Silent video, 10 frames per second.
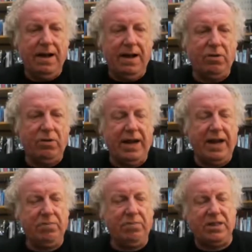And so
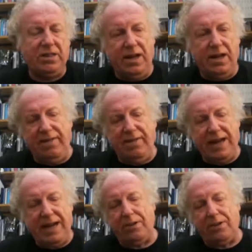I was uh, giving
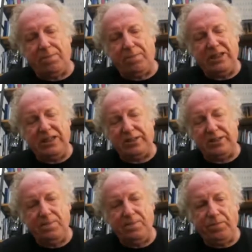Max a lot of
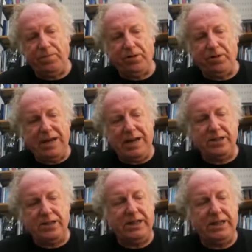pressure to make
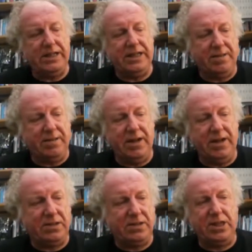sure he didn't come. He
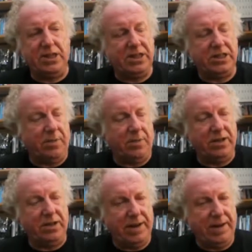wasn't going to just copy
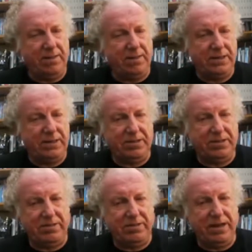other people's
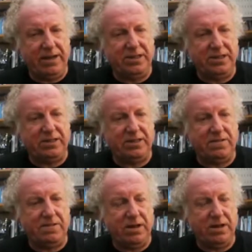material, and just
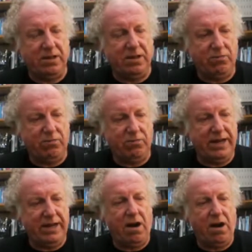I wanted the
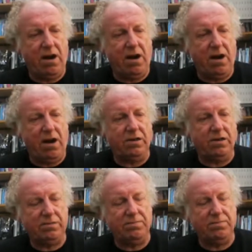real hard
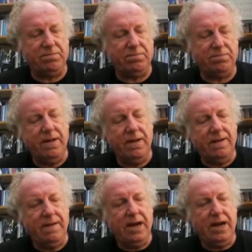material,
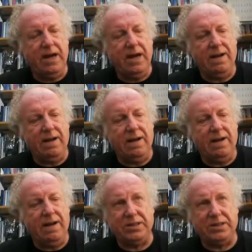uh,
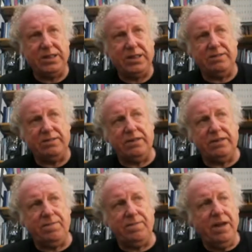original
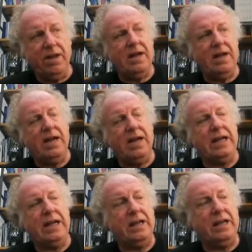material. Okay.